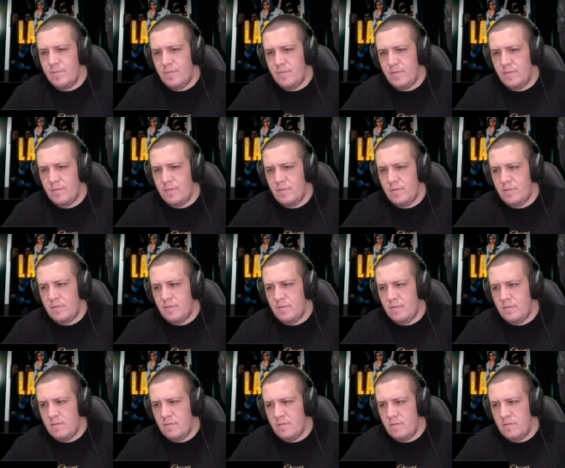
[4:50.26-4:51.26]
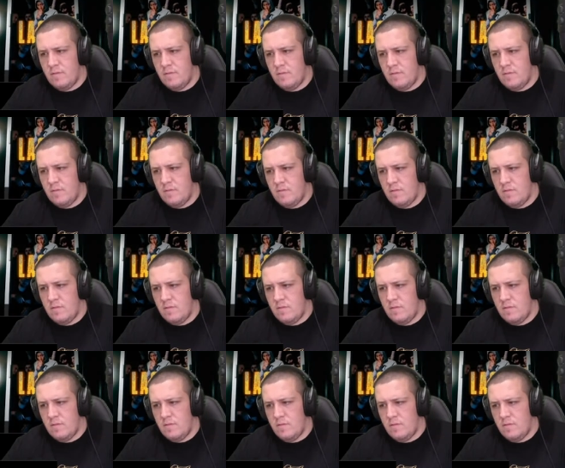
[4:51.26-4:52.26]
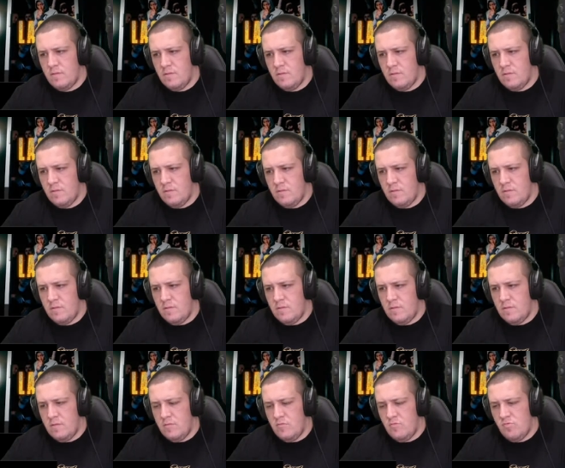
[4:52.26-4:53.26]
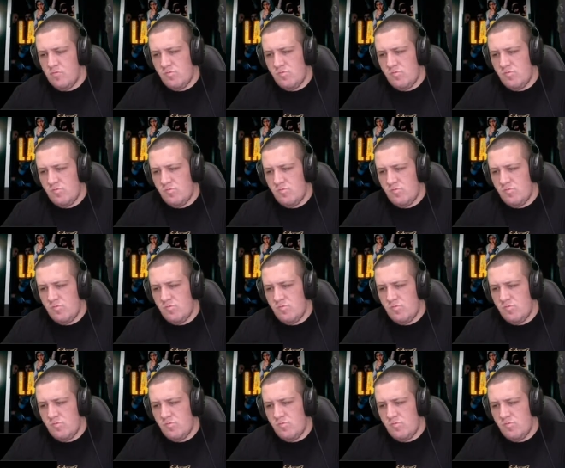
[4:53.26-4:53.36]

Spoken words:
(silence)